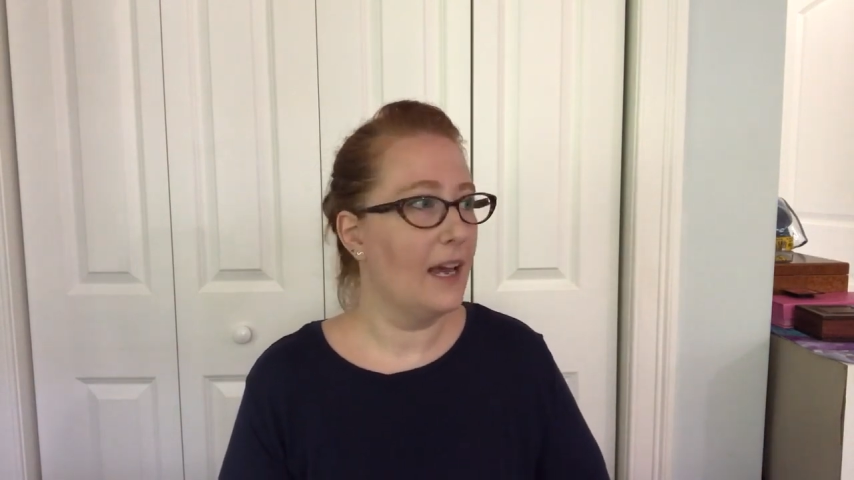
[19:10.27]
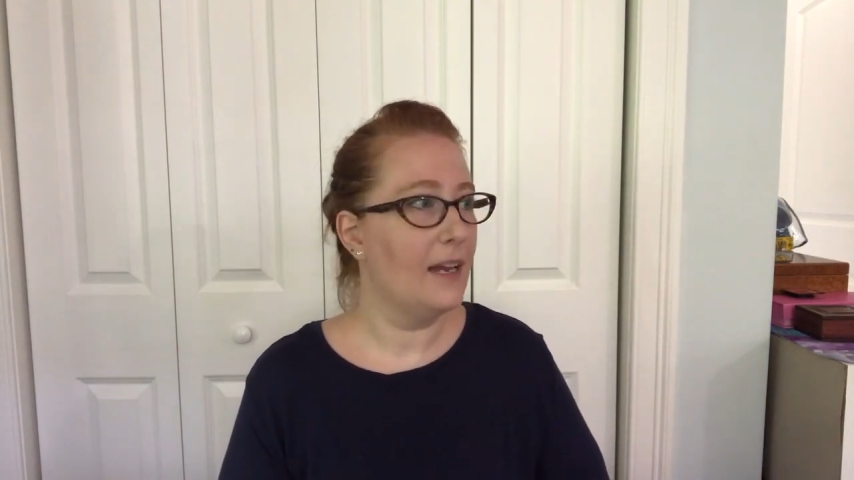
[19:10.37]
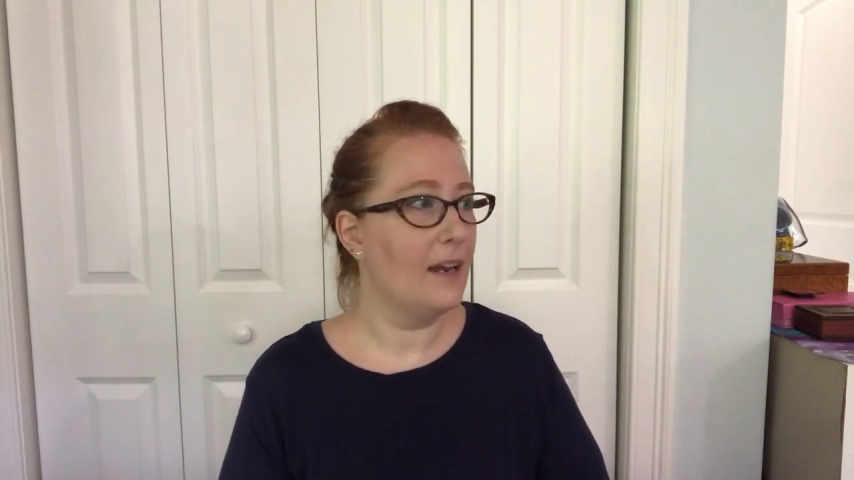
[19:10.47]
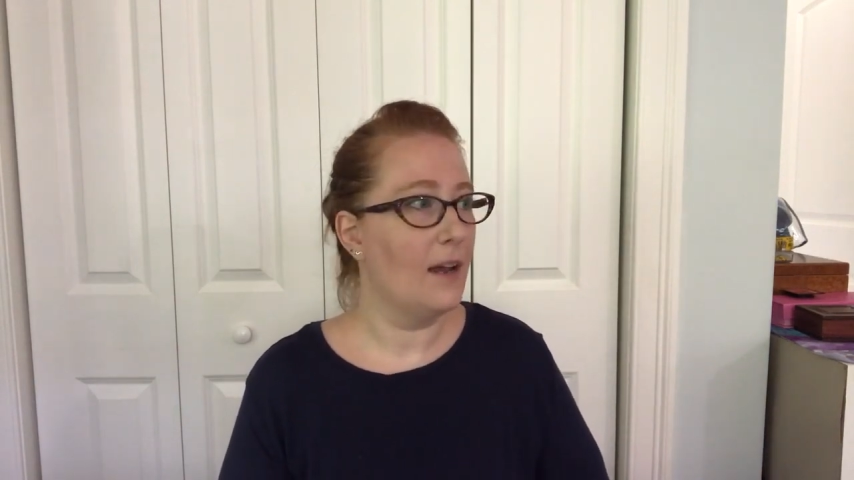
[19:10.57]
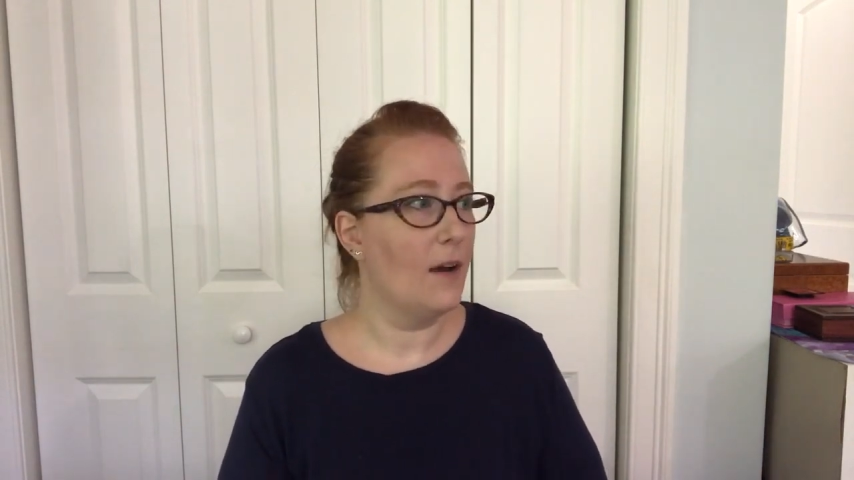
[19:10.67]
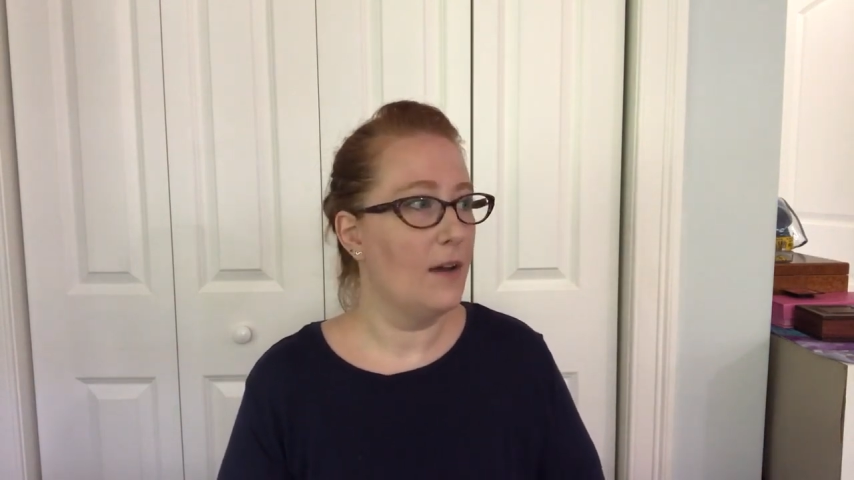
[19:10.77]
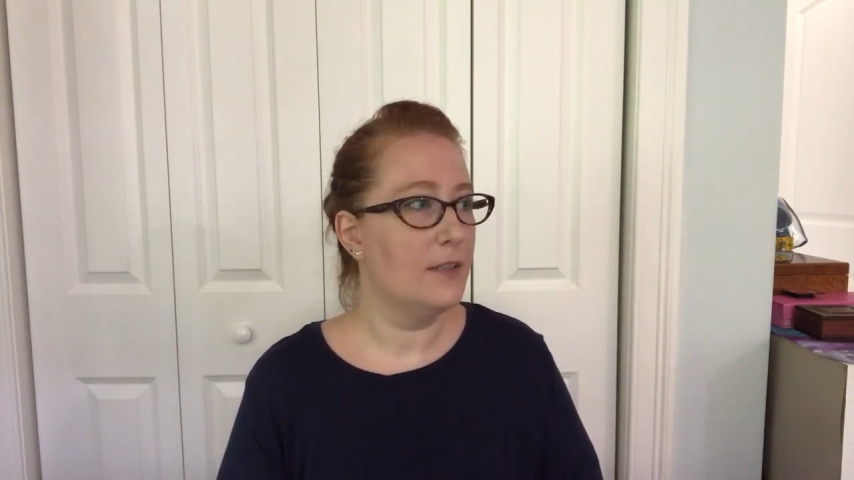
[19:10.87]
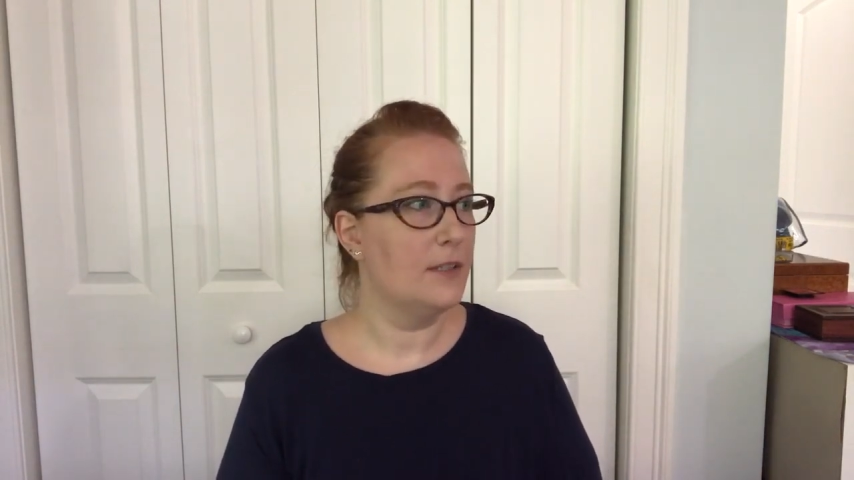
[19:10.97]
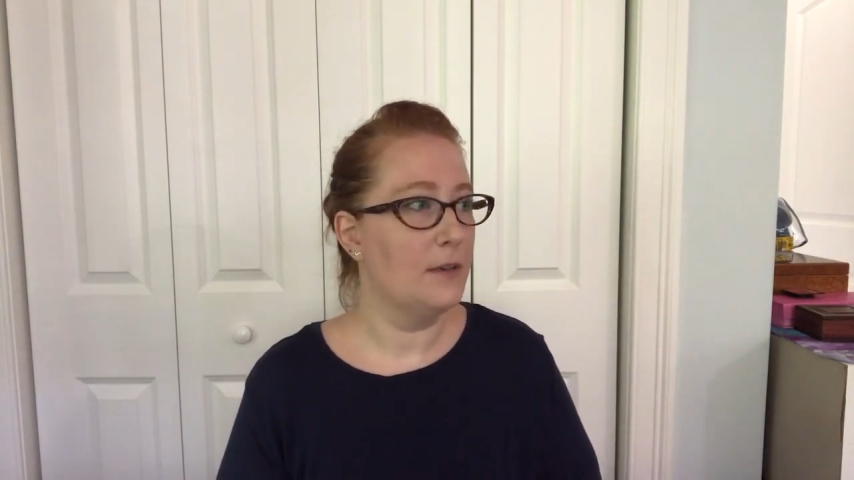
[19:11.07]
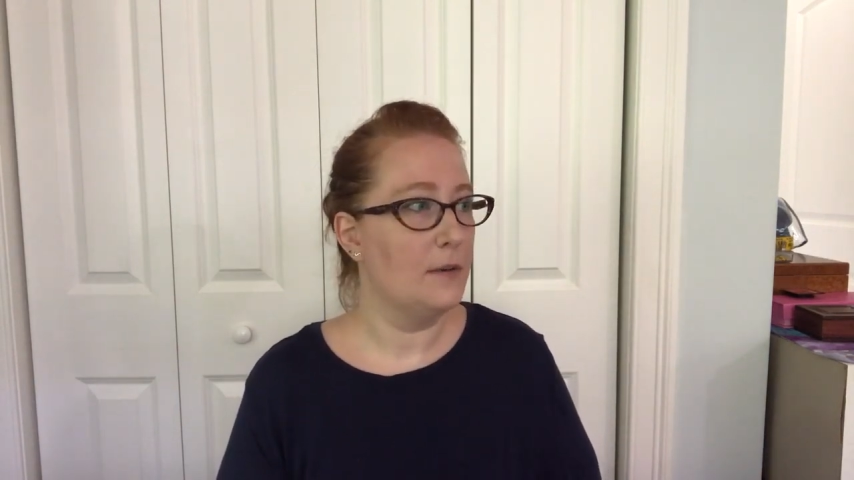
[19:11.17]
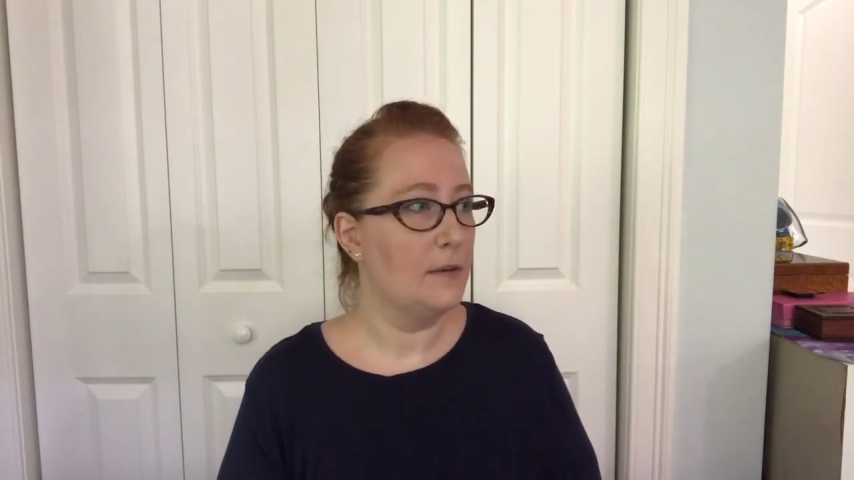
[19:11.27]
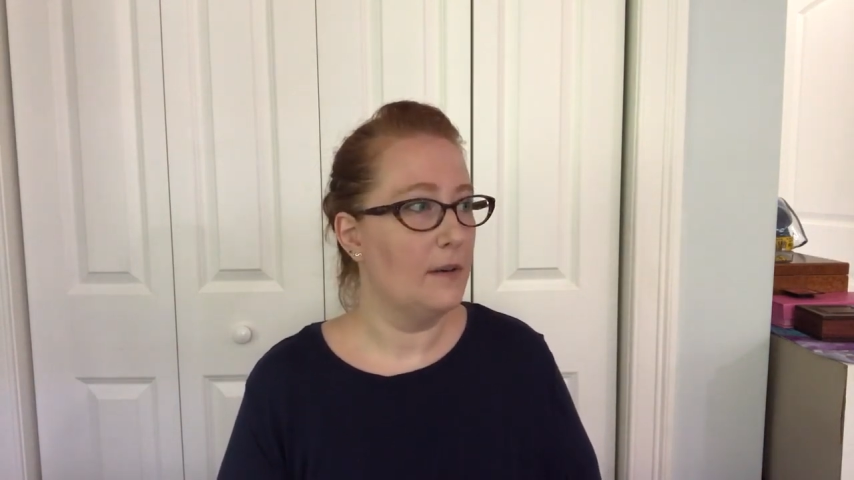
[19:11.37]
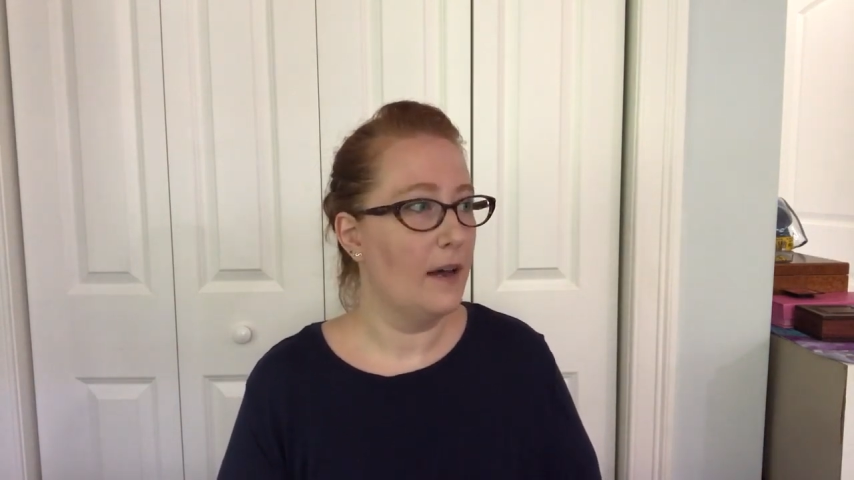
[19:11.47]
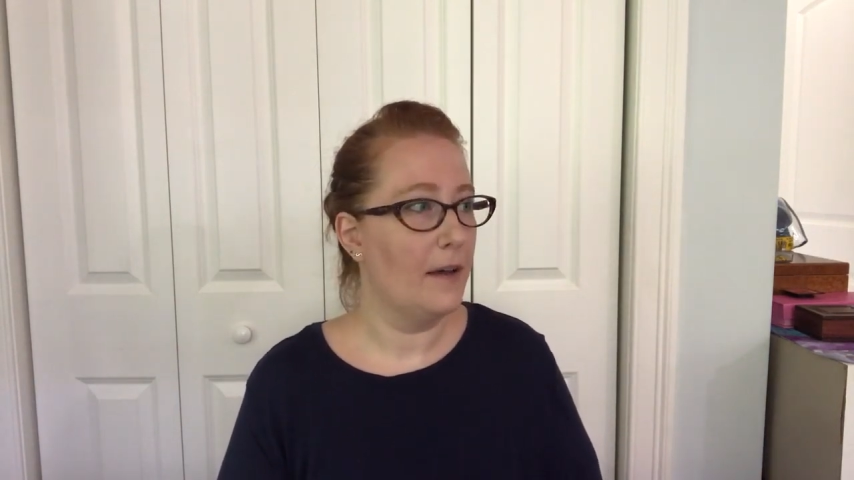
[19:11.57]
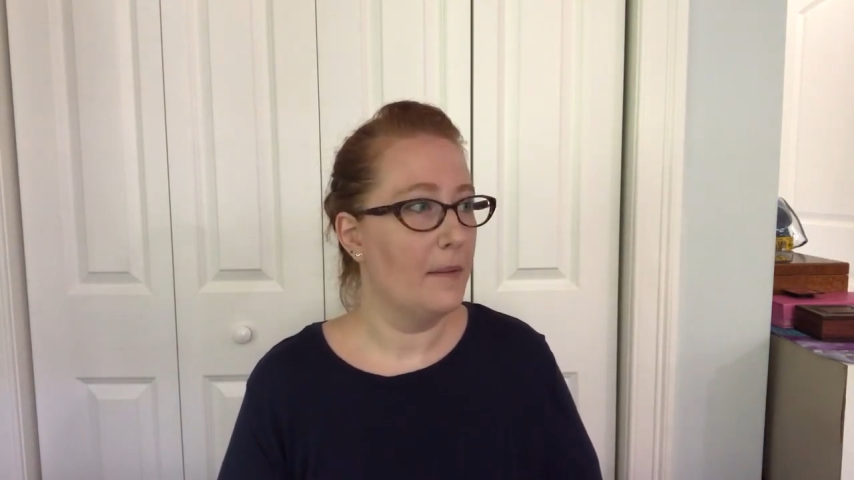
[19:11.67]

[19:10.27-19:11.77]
and I also